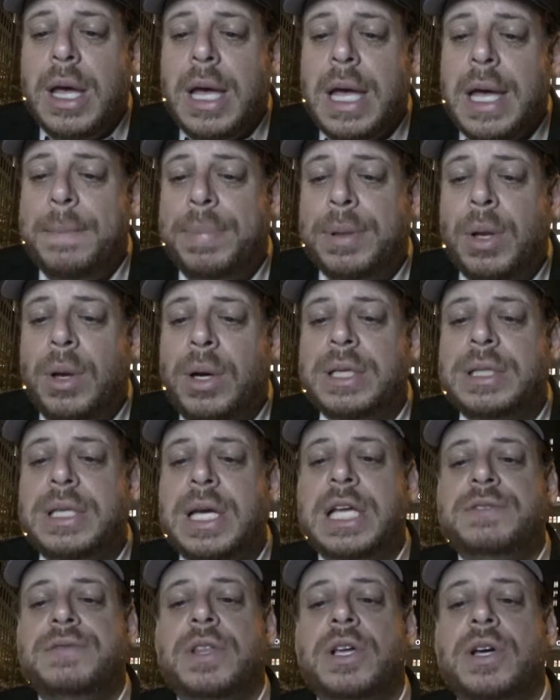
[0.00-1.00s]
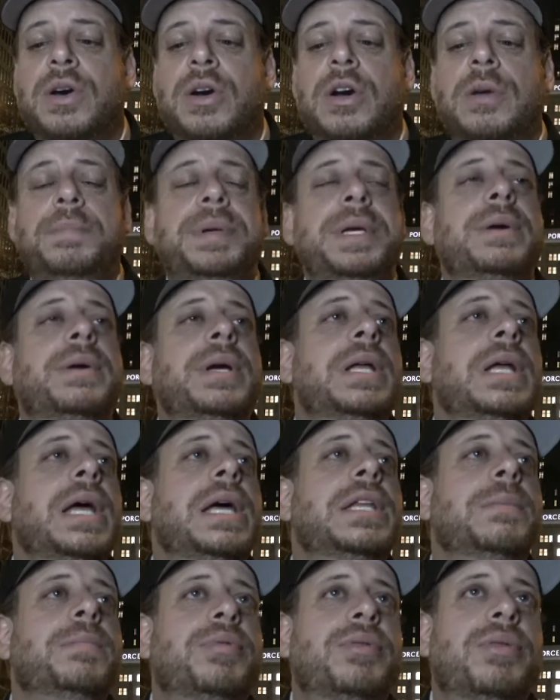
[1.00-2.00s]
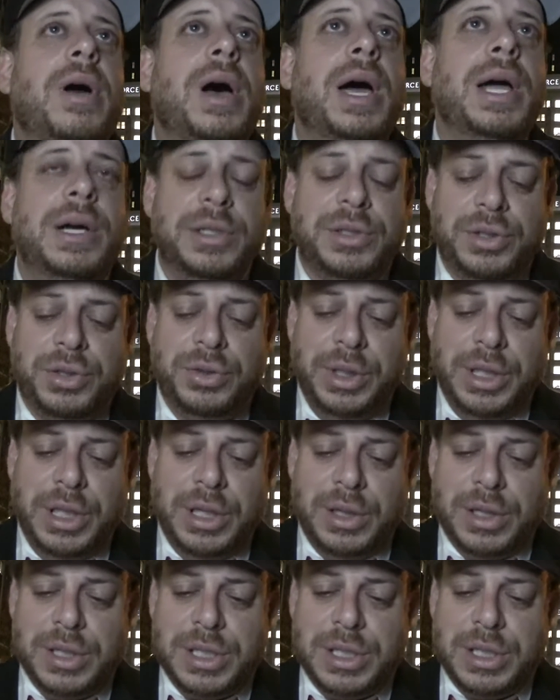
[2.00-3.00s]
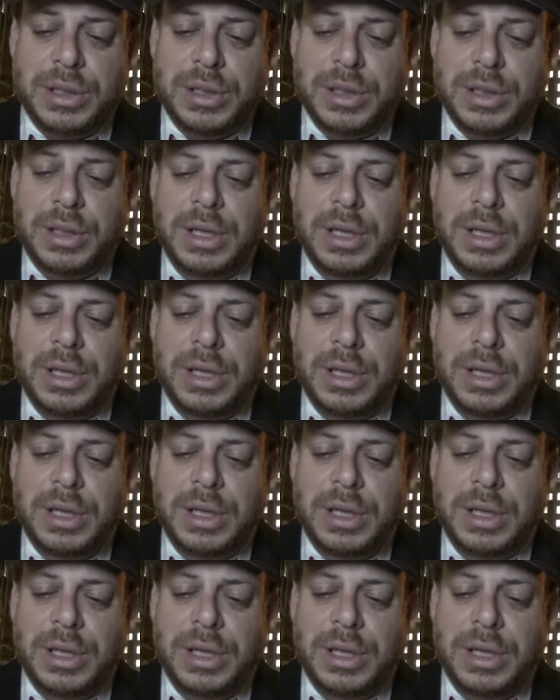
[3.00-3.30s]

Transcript: Employer dates for the current period and the prior 2 years.